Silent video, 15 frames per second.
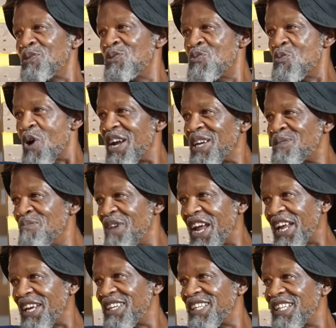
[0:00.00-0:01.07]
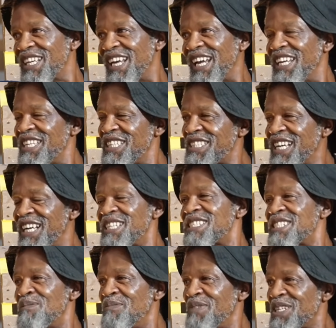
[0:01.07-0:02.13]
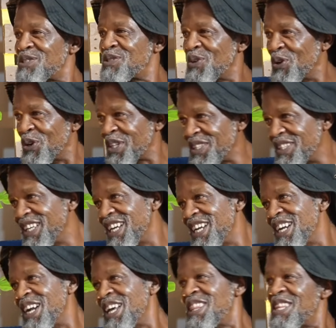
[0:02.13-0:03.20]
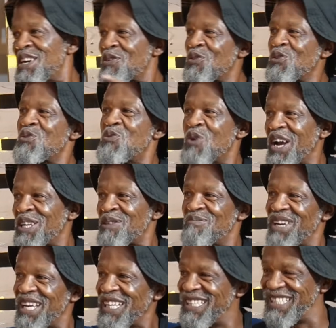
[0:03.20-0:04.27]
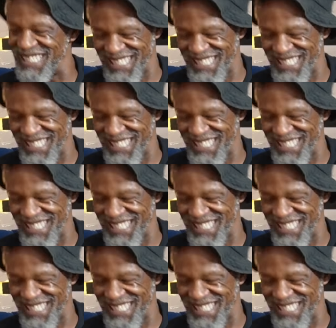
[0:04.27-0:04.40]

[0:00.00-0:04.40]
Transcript: good white man, and he tells him the story. And the good white man